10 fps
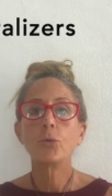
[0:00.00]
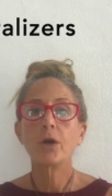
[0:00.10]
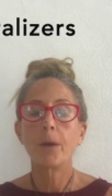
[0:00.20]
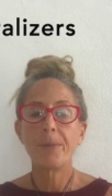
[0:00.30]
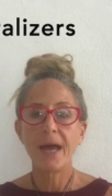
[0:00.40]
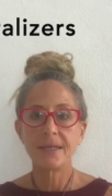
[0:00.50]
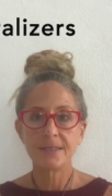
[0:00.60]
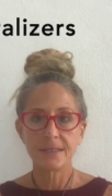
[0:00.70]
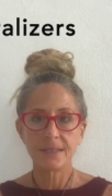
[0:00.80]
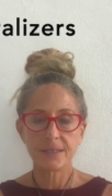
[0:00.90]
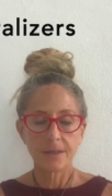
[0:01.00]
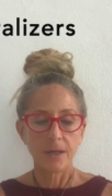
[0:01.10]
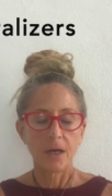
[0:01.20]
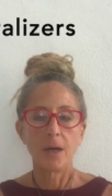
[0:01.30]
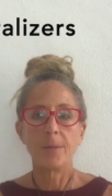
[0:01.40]
wear a pendant,
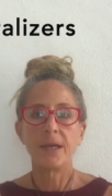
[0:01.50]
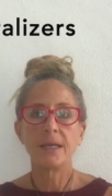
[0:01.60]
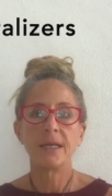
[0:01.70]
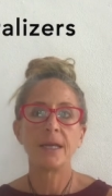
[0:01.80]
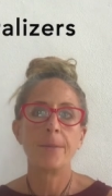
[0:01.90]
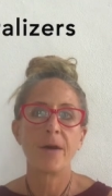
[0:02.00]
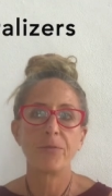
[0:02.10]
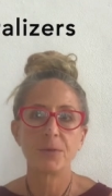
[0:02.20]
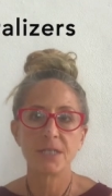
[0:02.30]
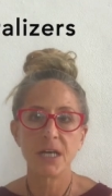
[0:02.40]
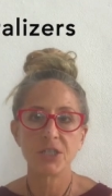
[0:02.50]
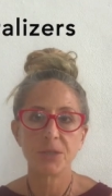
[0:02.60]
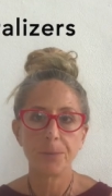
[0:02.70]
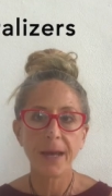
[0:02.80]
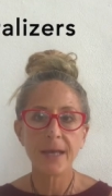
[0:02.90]
um, an EMF protection
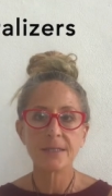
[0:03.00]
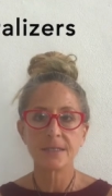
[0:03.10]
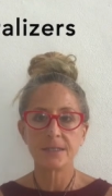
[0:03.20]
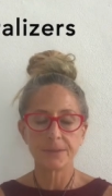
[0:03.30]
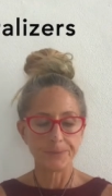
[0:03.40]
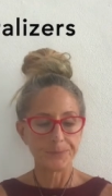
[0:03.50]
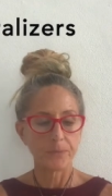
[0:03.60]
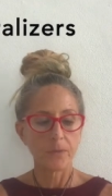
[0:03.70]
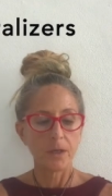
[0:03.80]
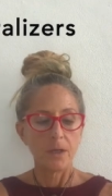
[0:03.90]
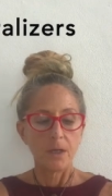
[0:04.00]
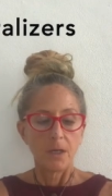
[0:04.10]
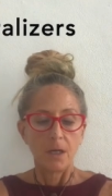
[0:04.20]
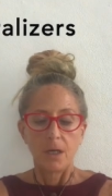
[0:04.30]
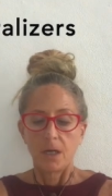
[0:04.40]
pendant.
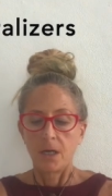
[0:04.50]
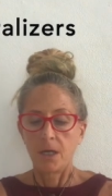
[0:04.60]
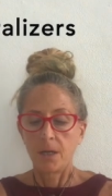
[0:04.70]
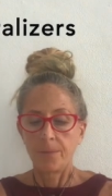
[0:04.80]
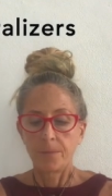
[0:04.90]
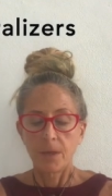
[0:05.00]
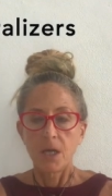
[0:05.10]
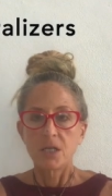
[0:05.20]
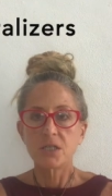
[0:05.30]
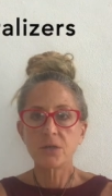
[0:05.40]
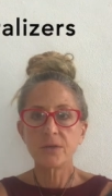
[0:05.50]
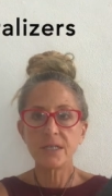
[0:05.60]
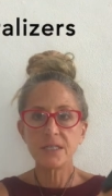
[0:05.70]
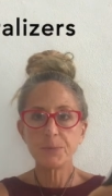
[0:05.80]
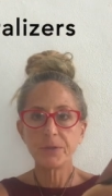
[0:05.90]
Um, so
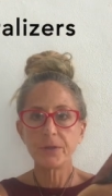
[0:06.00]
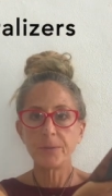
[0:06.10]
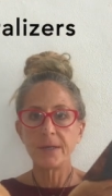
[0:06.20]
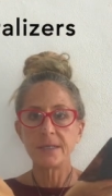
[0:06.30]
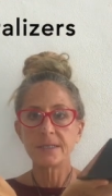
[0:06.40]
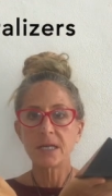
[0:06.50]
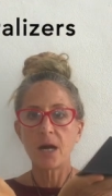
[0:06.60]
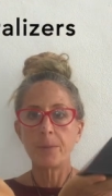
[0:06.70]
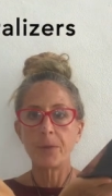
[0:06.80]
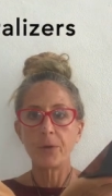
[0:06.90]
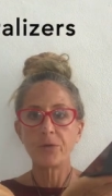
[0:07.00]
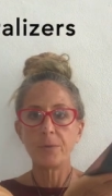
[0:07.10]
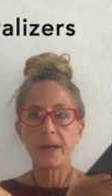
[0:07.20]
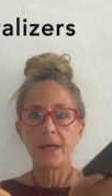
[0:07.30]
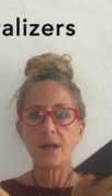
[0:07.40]
these pyramids are both
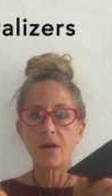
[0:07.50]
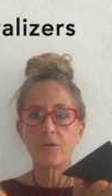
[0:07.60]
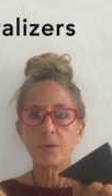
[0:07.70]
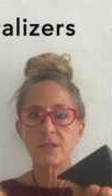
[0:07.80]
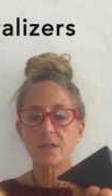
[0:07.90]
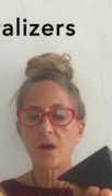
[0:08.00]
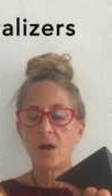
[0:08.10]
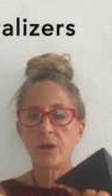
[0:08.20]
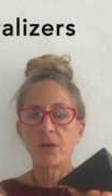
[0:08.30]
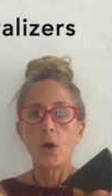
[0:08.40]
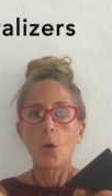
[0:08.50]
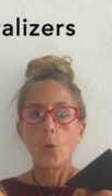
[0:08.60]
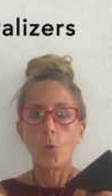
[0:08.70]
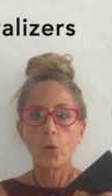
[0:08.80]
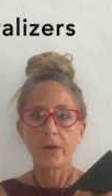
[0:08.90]
made of what's called
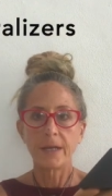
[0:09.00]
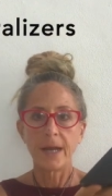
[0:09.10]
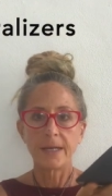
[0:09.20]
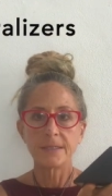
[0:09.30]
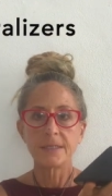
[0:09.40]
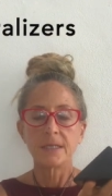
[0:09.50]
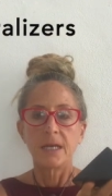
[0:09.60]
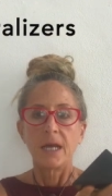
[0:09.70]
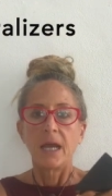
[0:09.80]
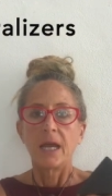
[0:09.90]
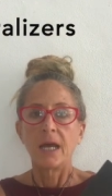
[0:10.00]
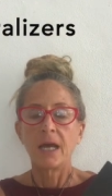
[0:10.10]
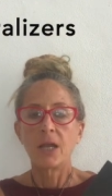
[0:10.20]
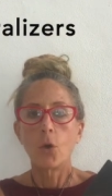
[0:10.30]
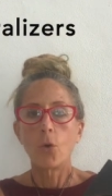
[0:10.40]
orgonite.
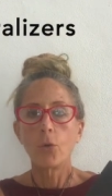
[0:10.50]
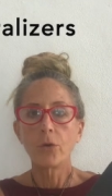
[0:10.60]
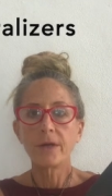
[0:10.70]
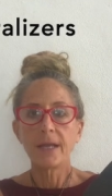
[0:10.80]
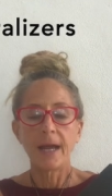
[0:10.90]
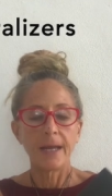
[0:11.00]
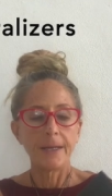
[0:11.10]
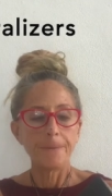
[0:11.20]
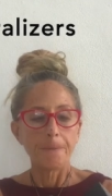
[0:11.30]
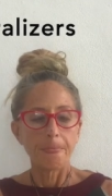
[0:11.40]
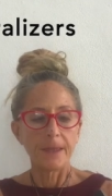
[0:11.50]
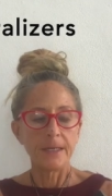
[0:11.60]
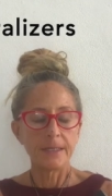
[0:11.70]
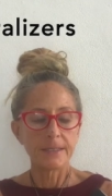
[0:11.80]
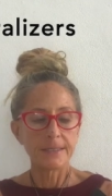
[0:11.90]
And orgonite
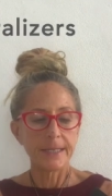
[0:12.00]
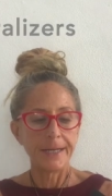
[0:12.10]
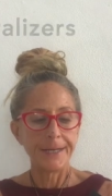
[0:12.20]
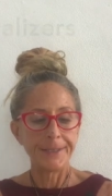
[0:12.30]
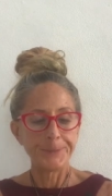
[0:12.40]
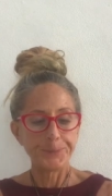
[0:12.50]
is um,